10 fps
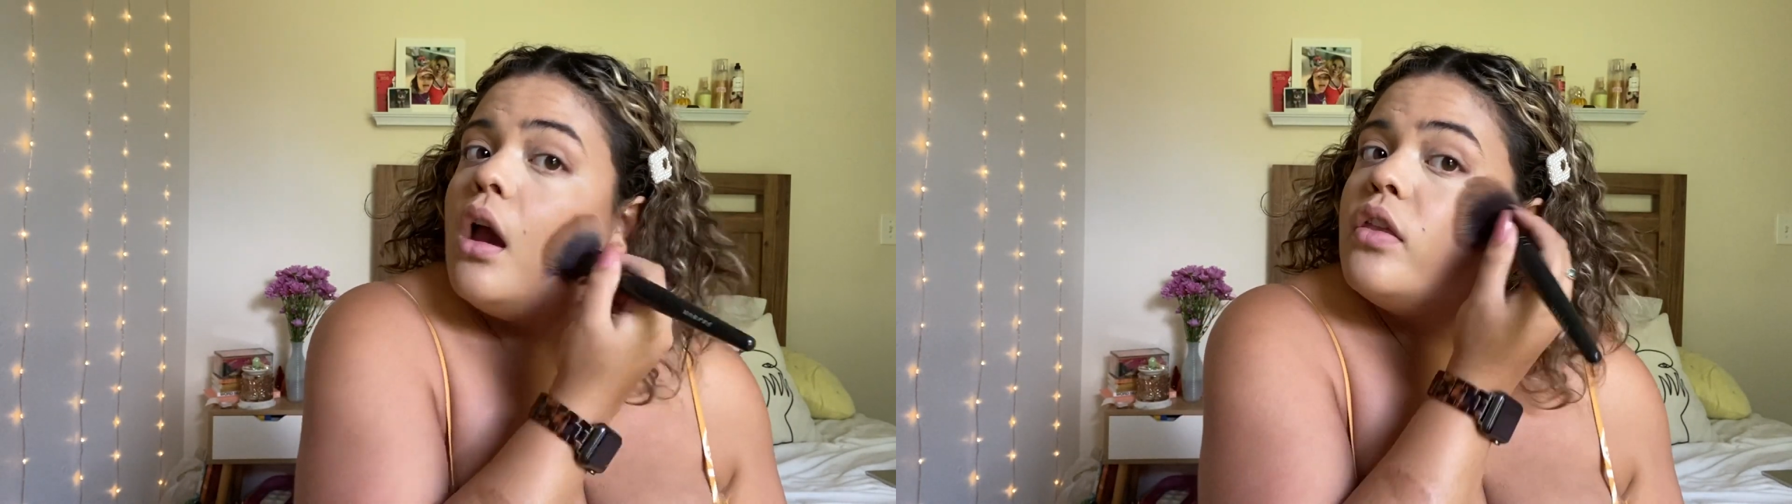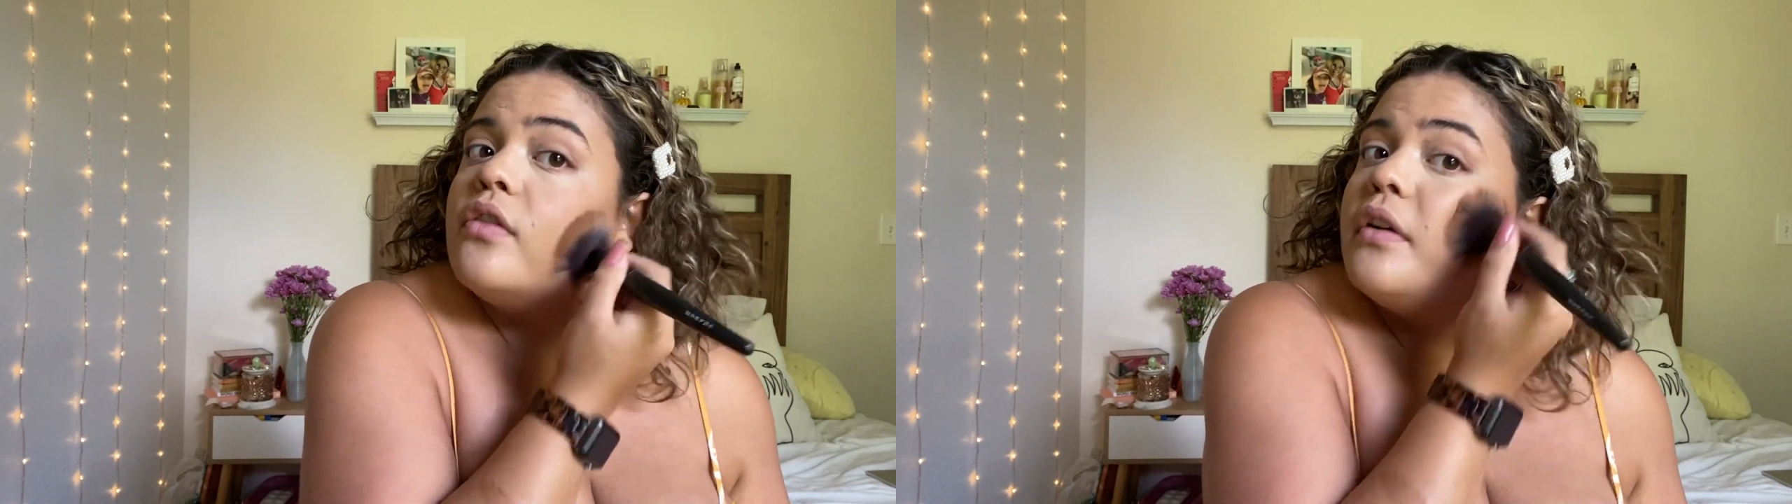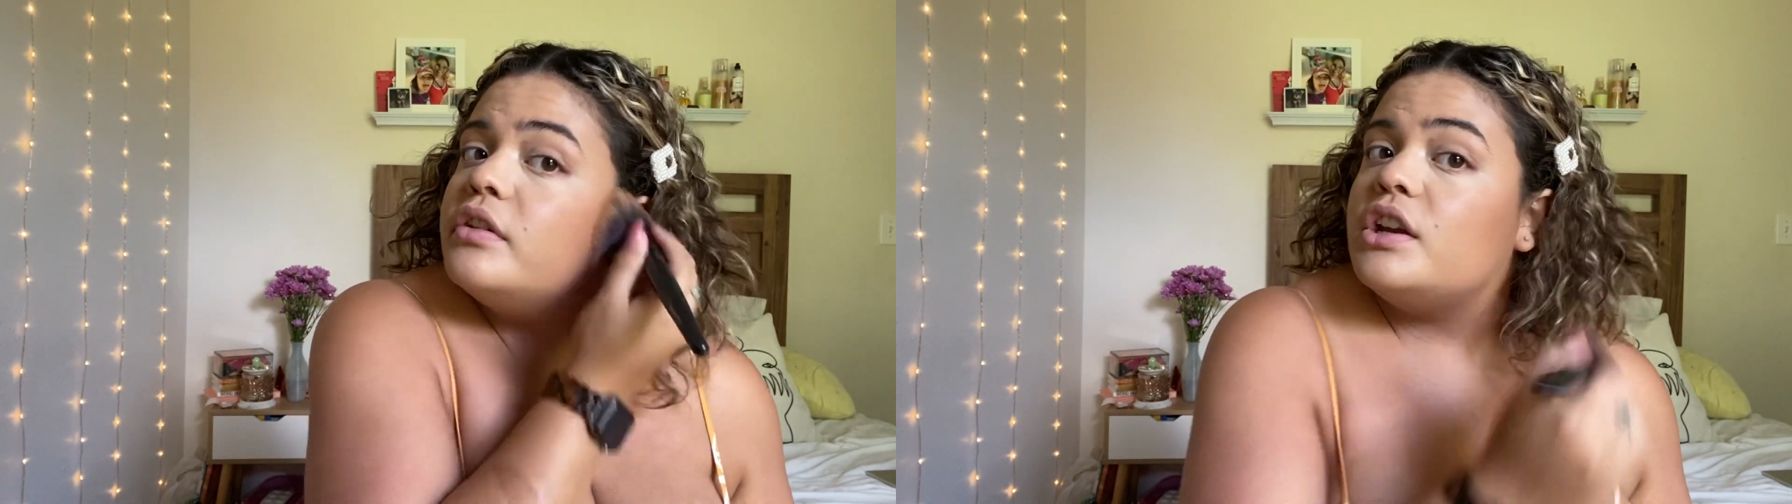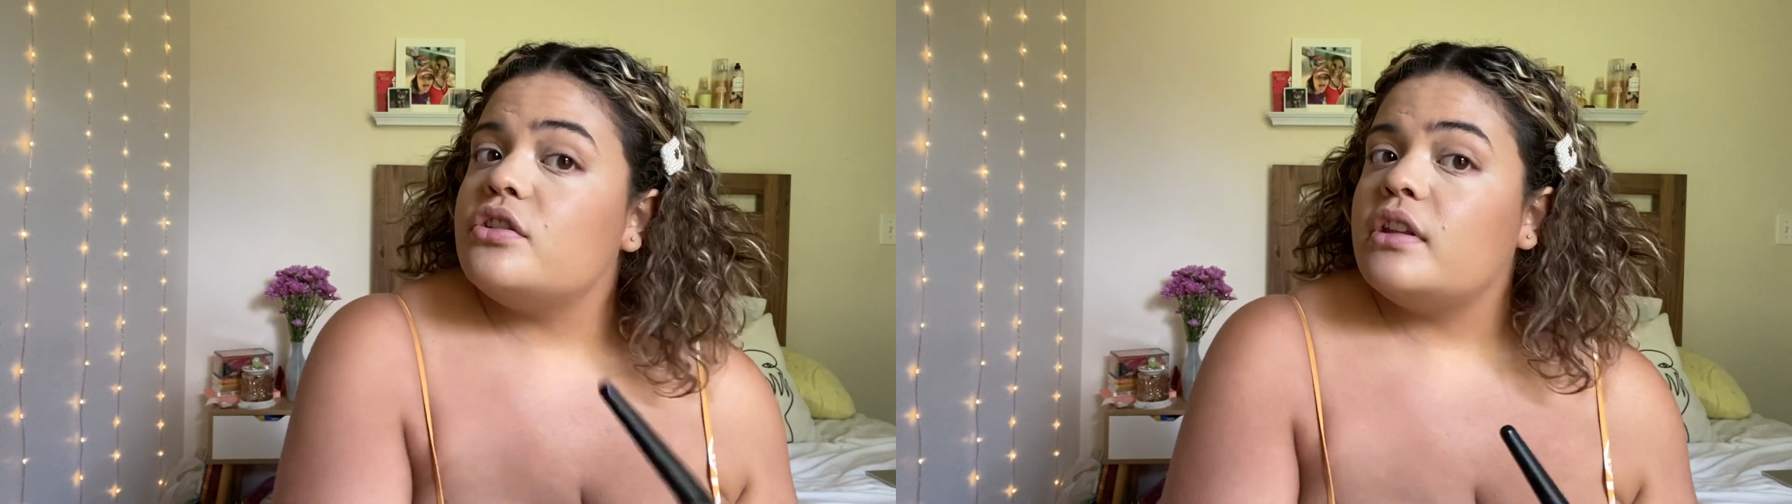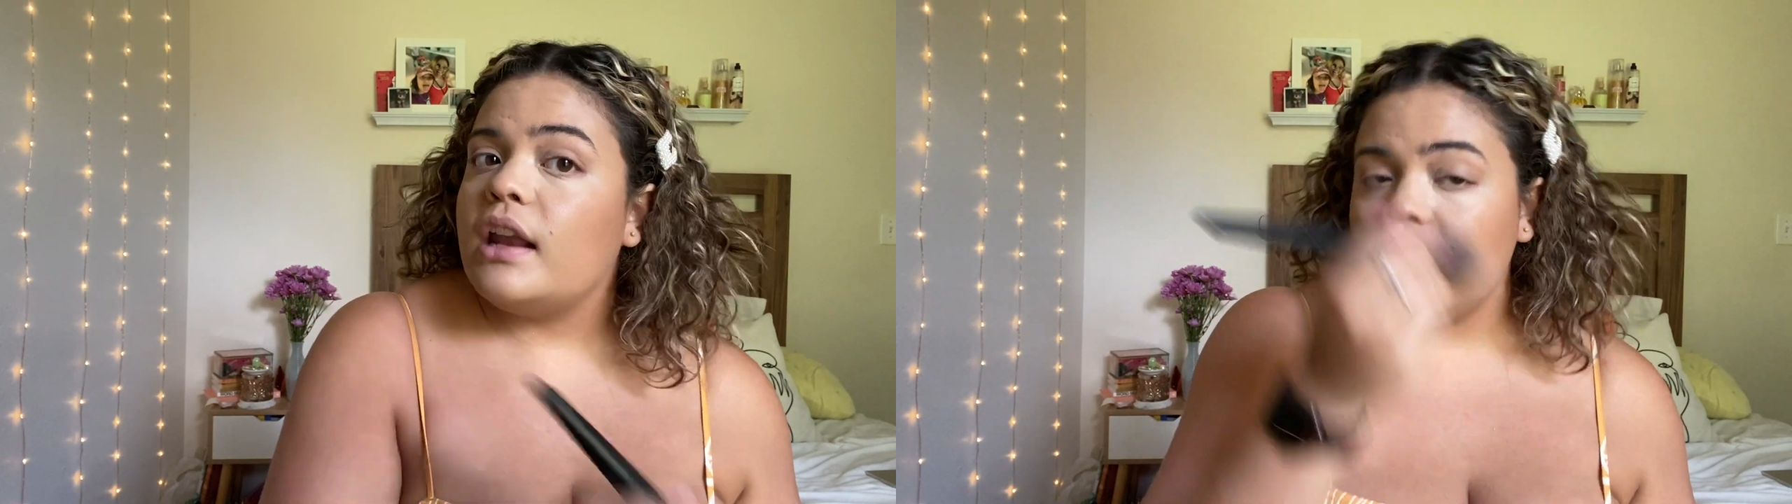the
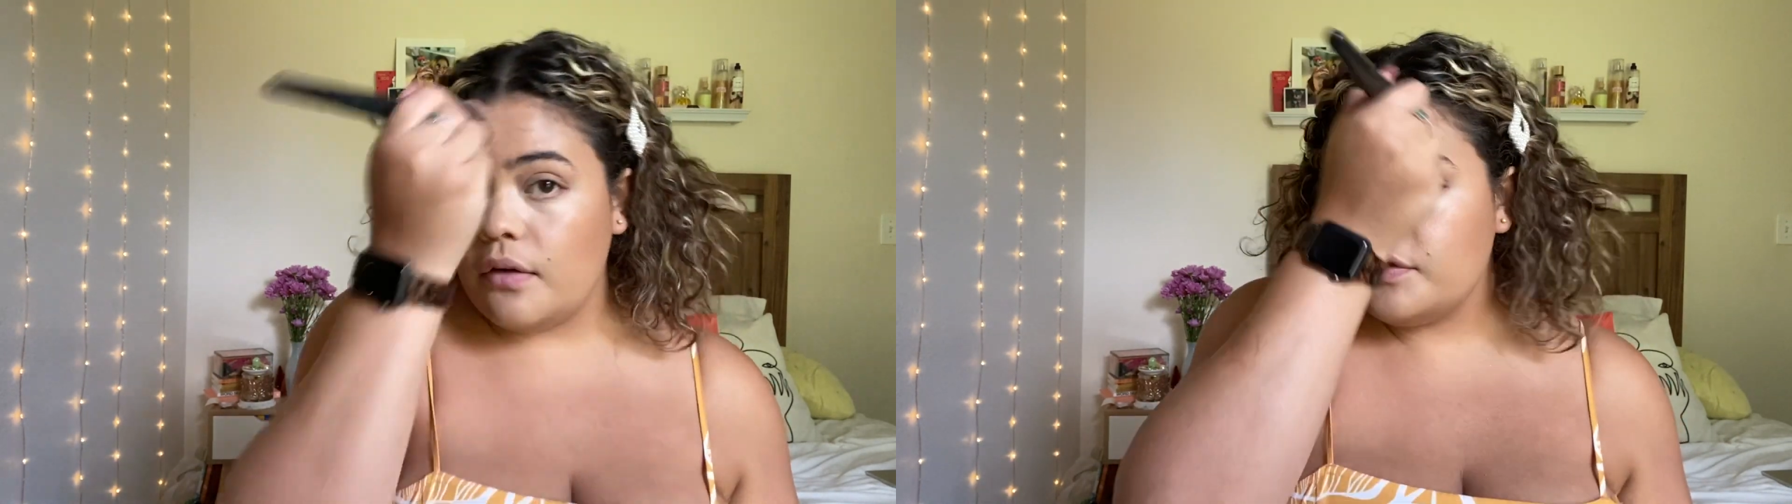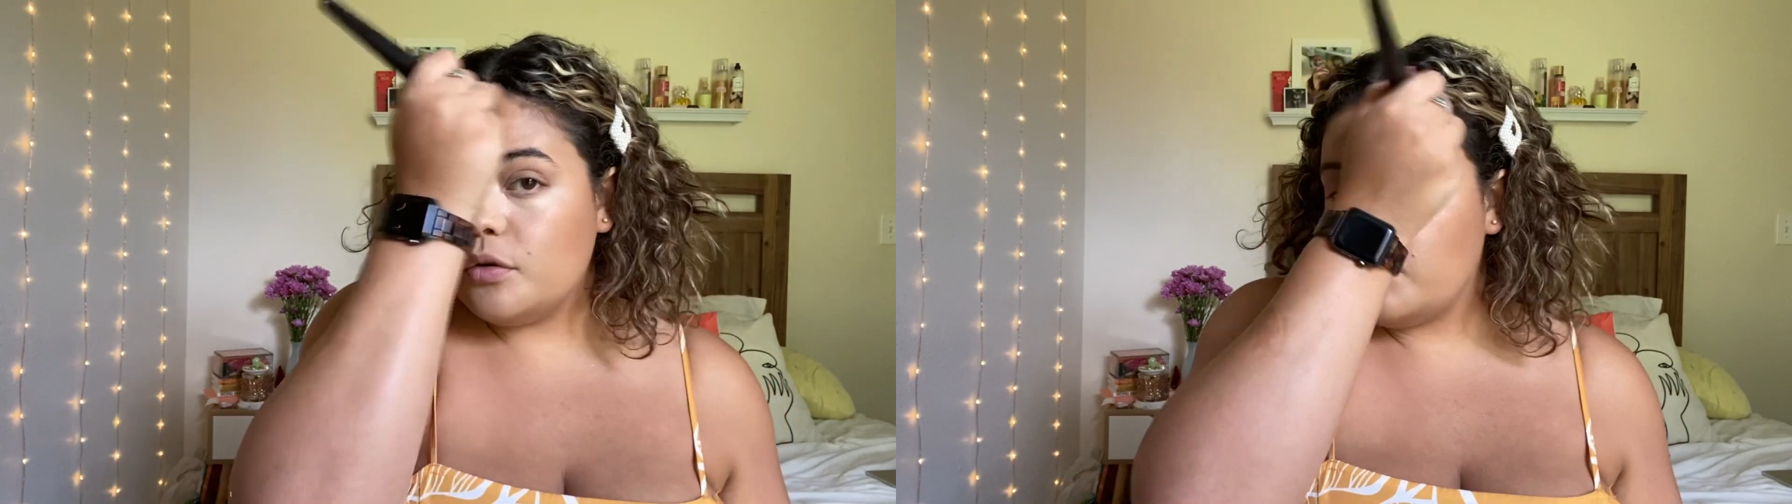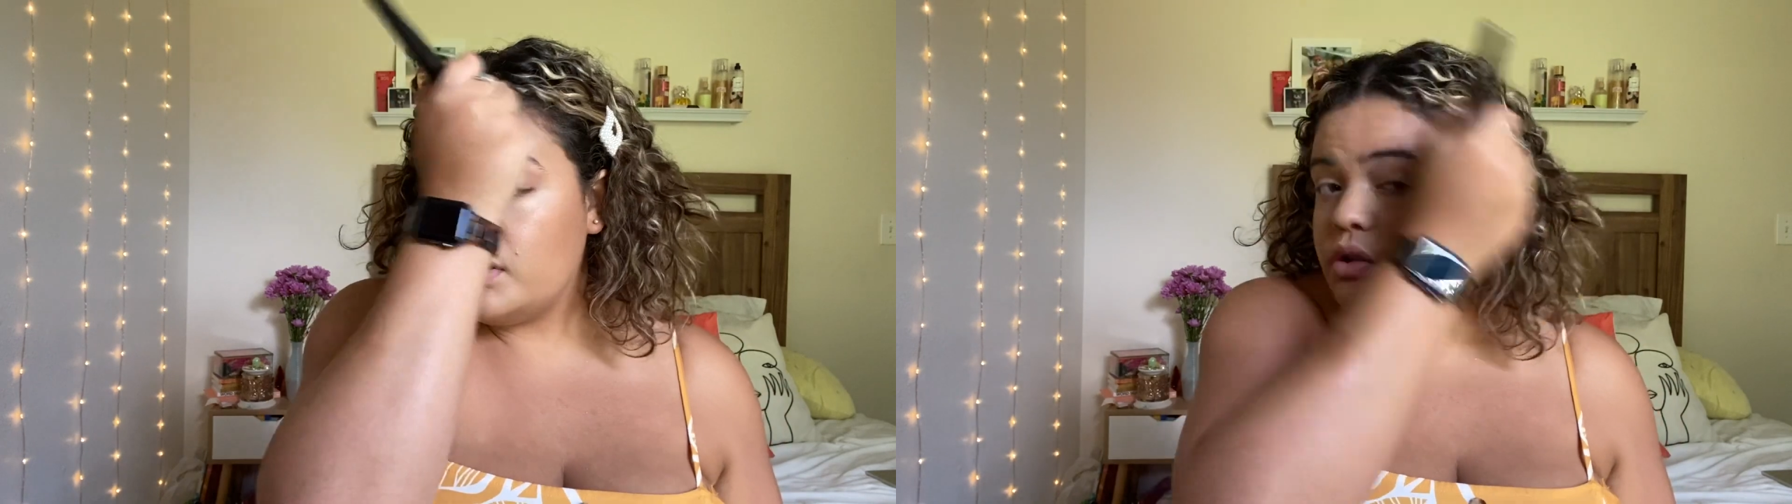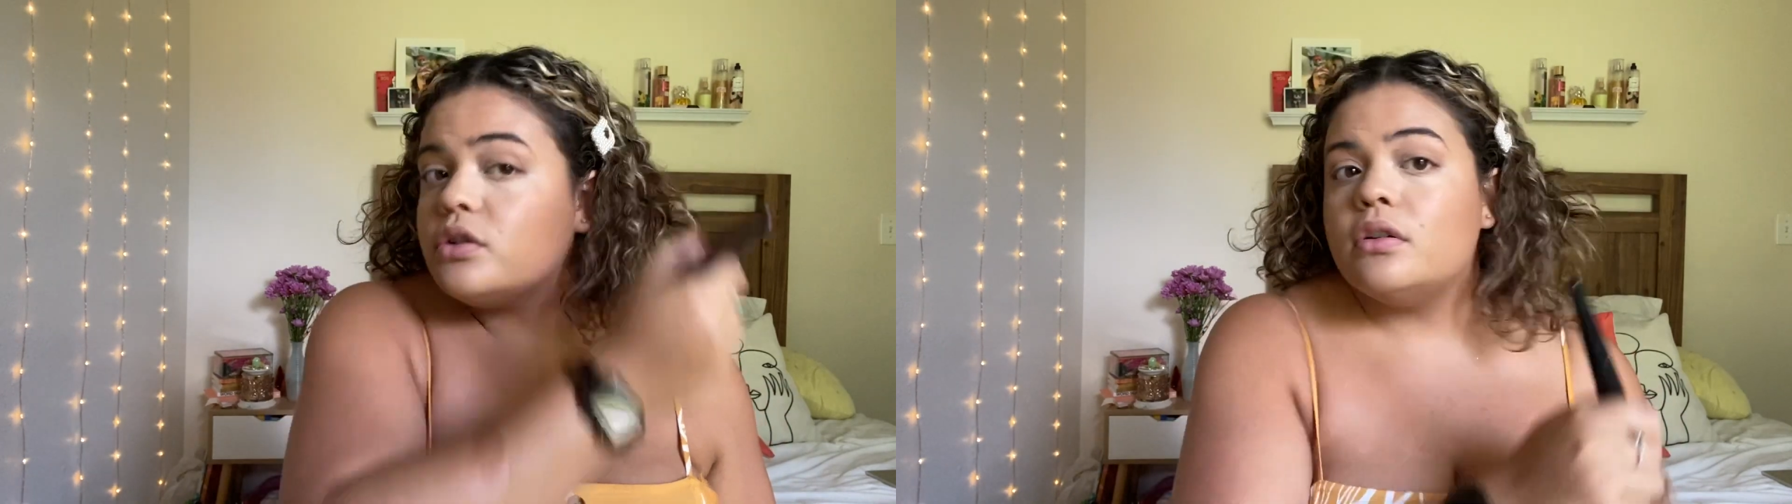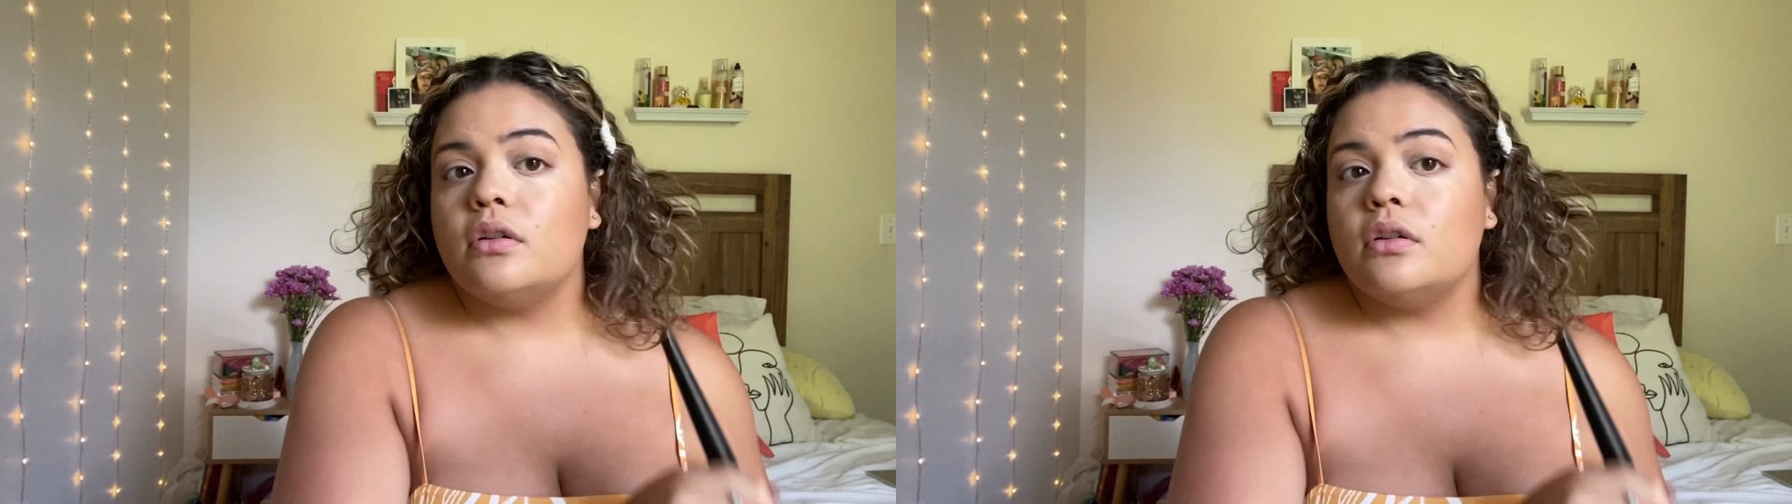foundation that I love so much.